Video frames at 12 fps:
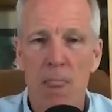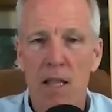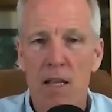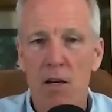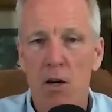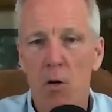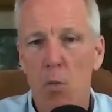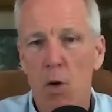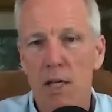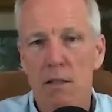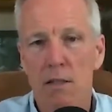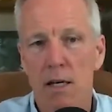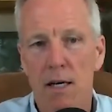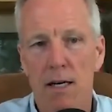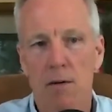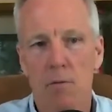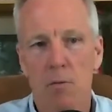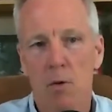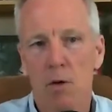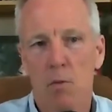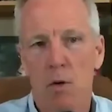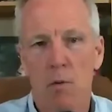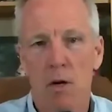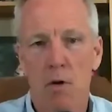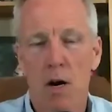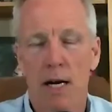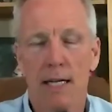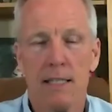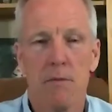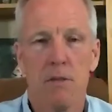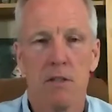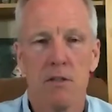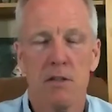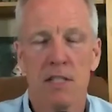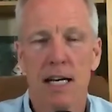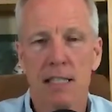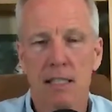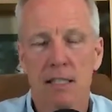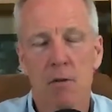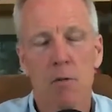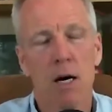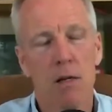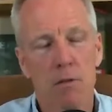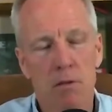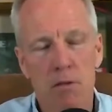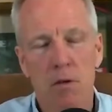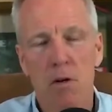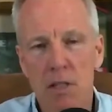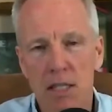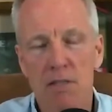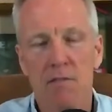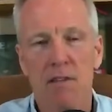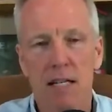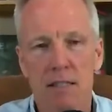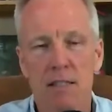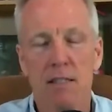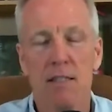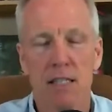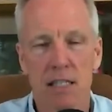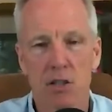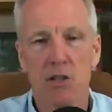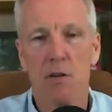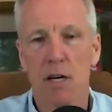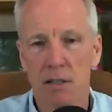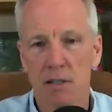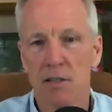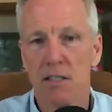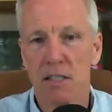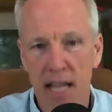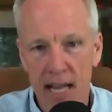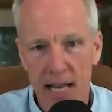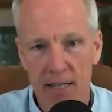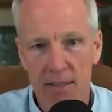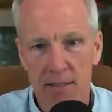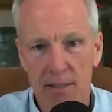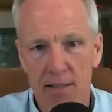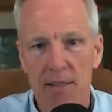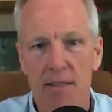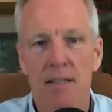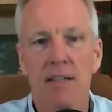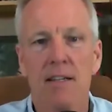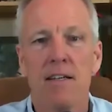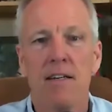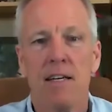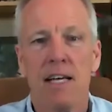you know, what went wrong? I did what you said. He said, well, you only invest in things you understand. Mm-hmm.